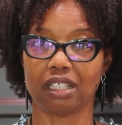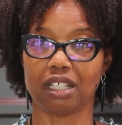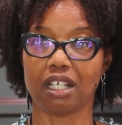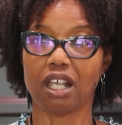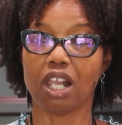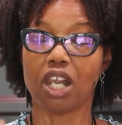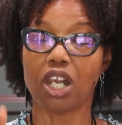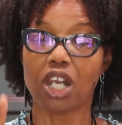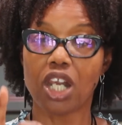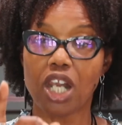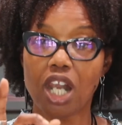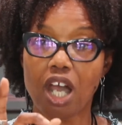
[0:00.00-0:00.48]

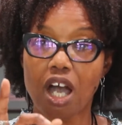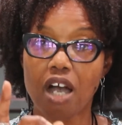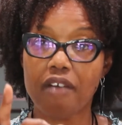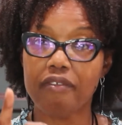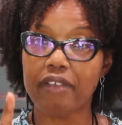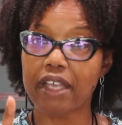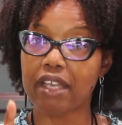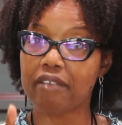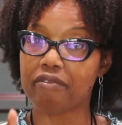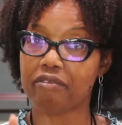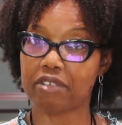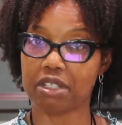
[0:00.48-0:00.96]

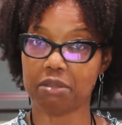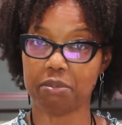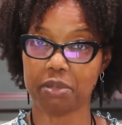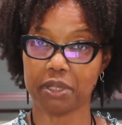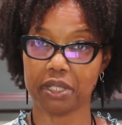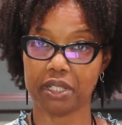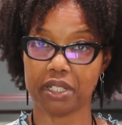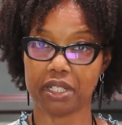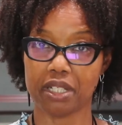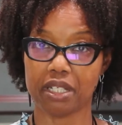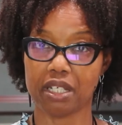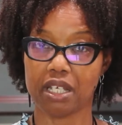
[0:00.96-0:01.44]
Love
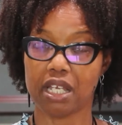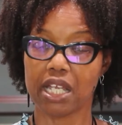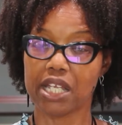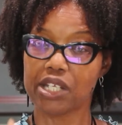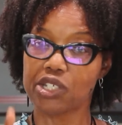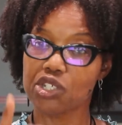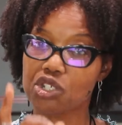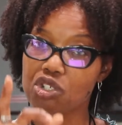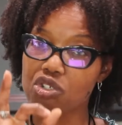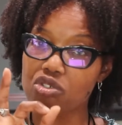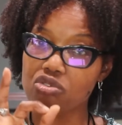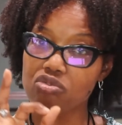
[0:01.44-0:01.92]
everybody.
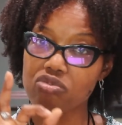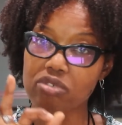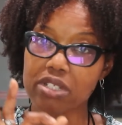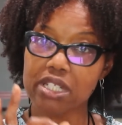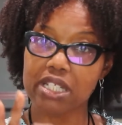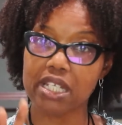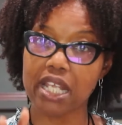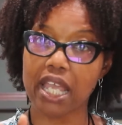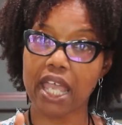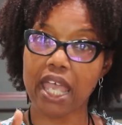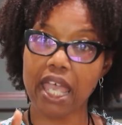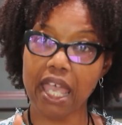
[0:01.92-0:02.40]

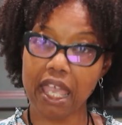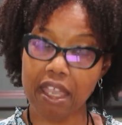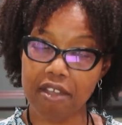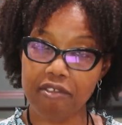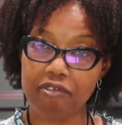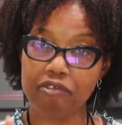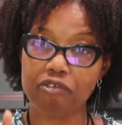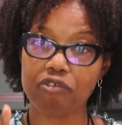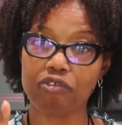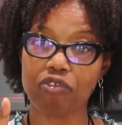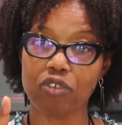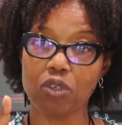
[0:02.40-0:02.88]
Treat
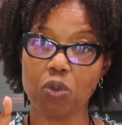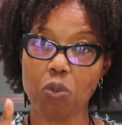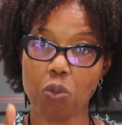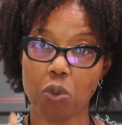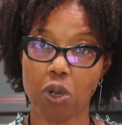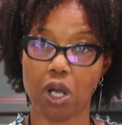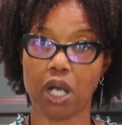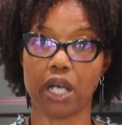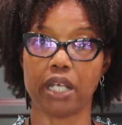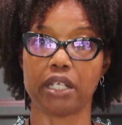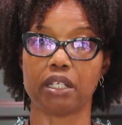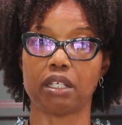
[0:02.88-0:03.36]

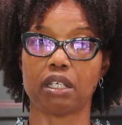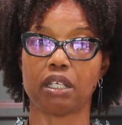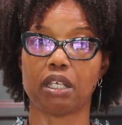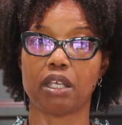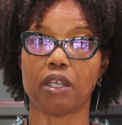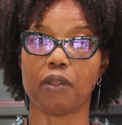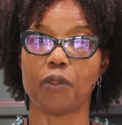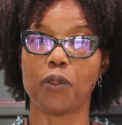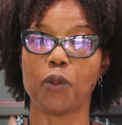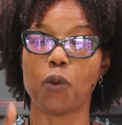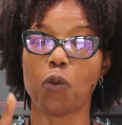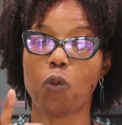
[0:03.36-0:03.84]
everyone
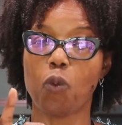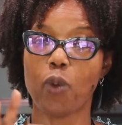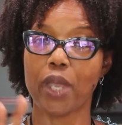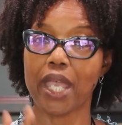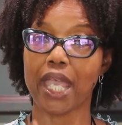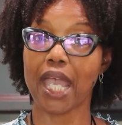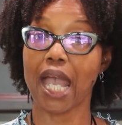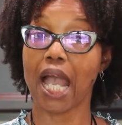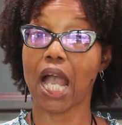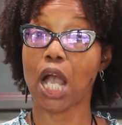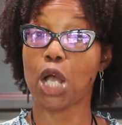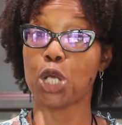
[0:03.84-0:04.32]
the
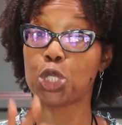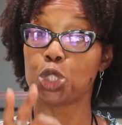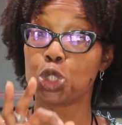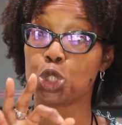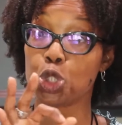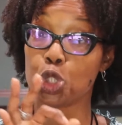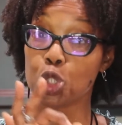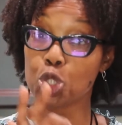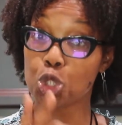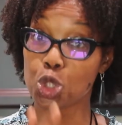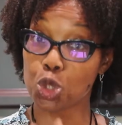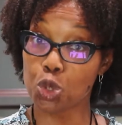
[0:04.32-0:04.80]
way how
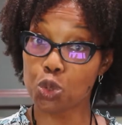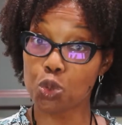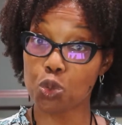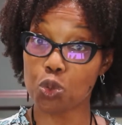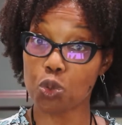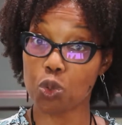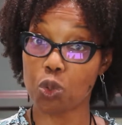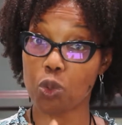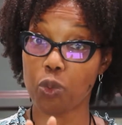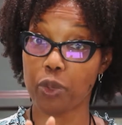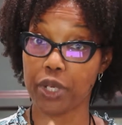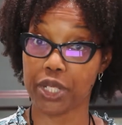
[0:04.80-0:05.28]

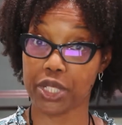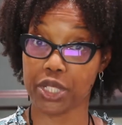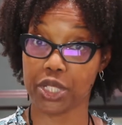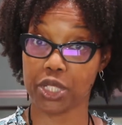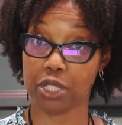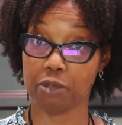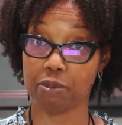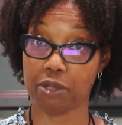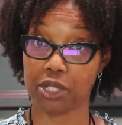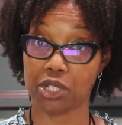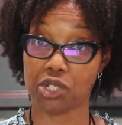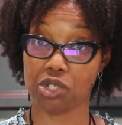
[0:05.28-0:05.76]
you wish
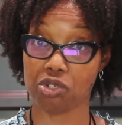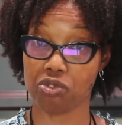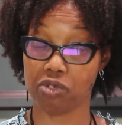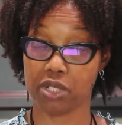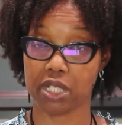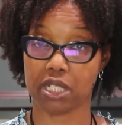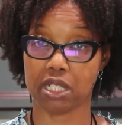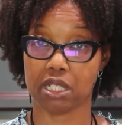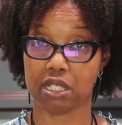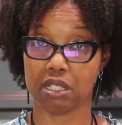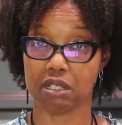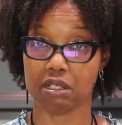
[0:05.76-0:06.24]
to be
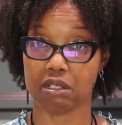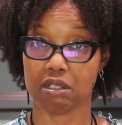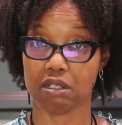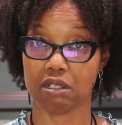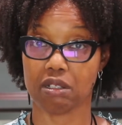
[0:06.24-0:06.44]
treated.